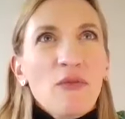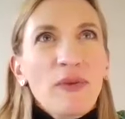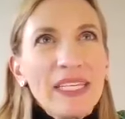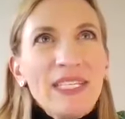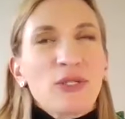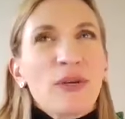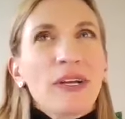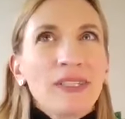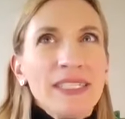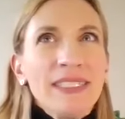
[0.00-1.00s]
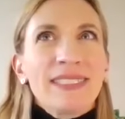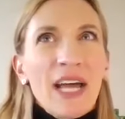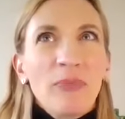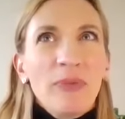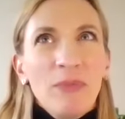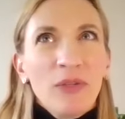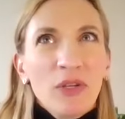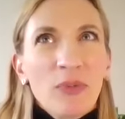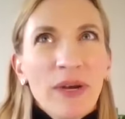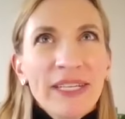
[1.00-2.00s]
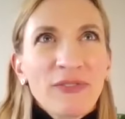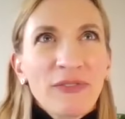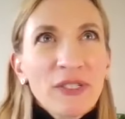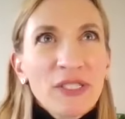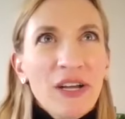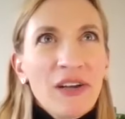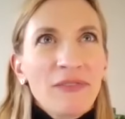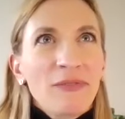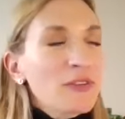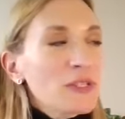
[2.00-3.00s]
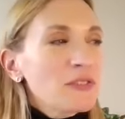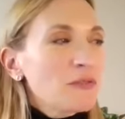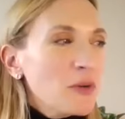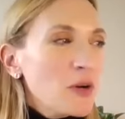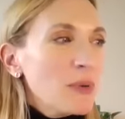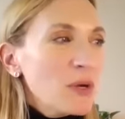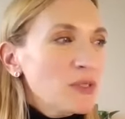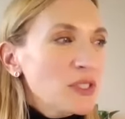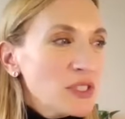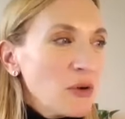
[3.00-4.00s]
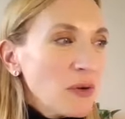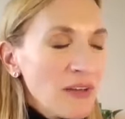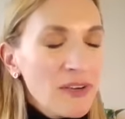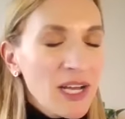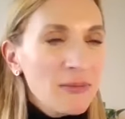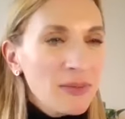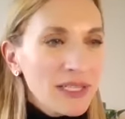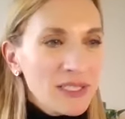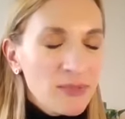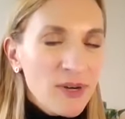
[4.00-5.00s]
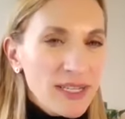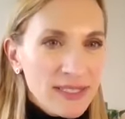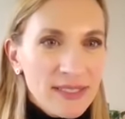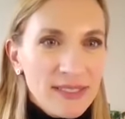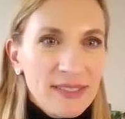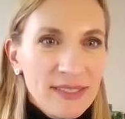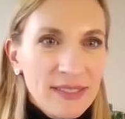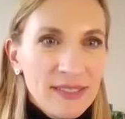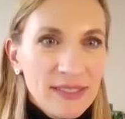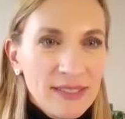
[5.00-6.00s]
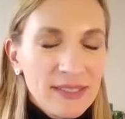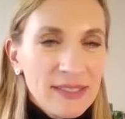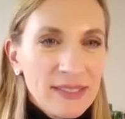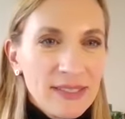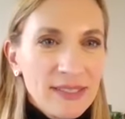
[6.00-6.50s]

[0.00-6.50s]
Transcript: you're really struggling to tell people your price, first off, first and foremost, don't have a complex price. Hmm.